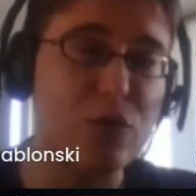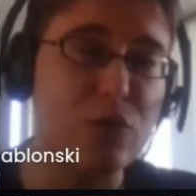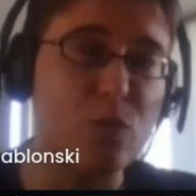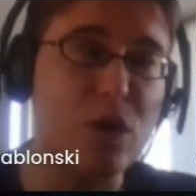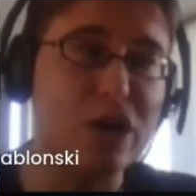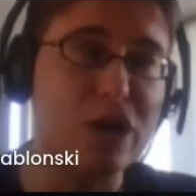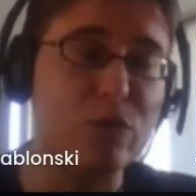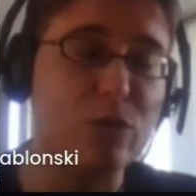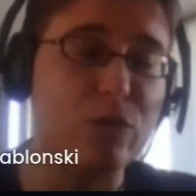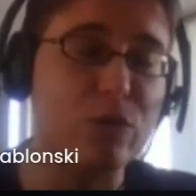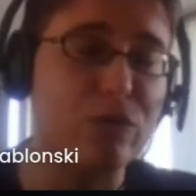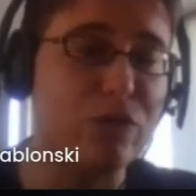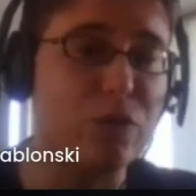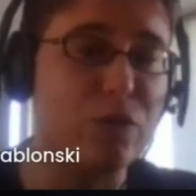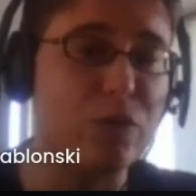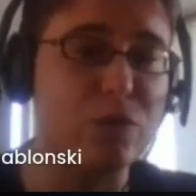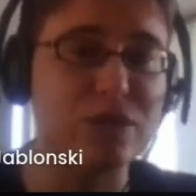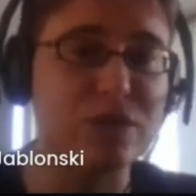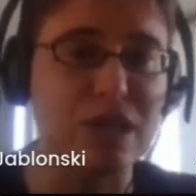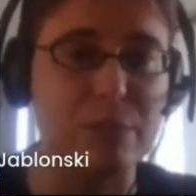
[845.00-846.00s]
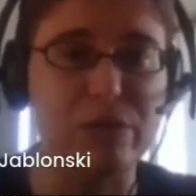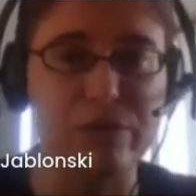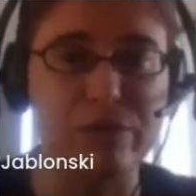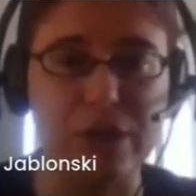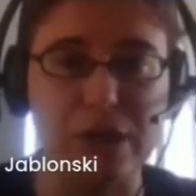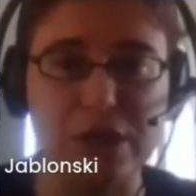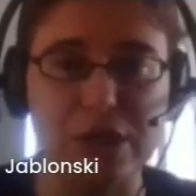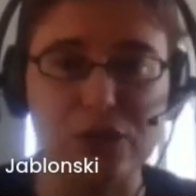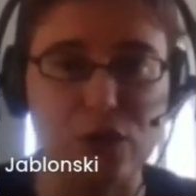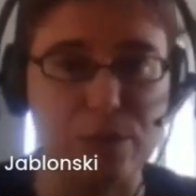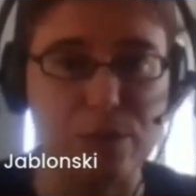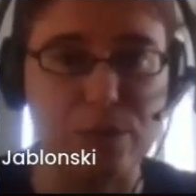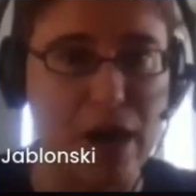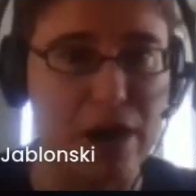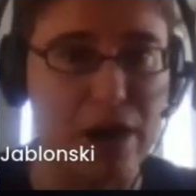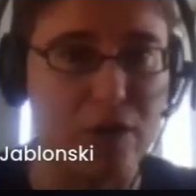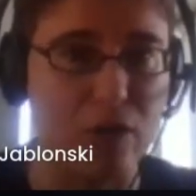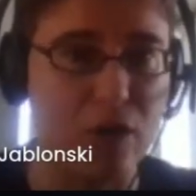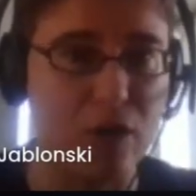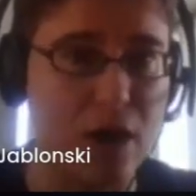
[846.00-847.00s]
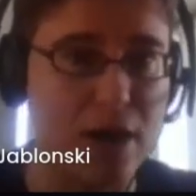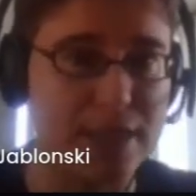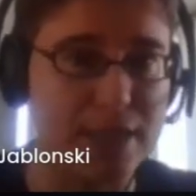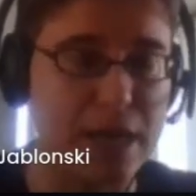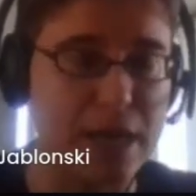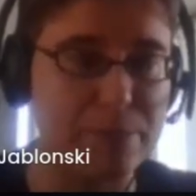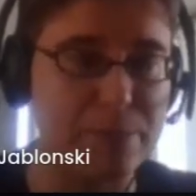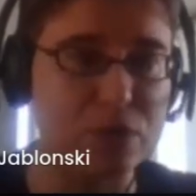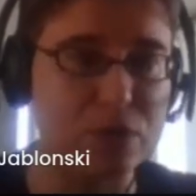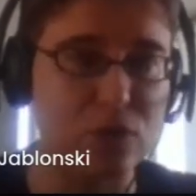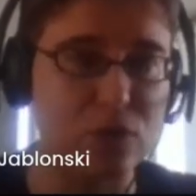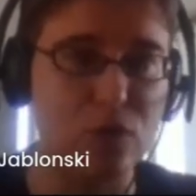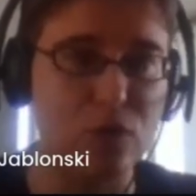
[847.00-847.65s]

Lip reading: If you want to review some of these grammatical concepts,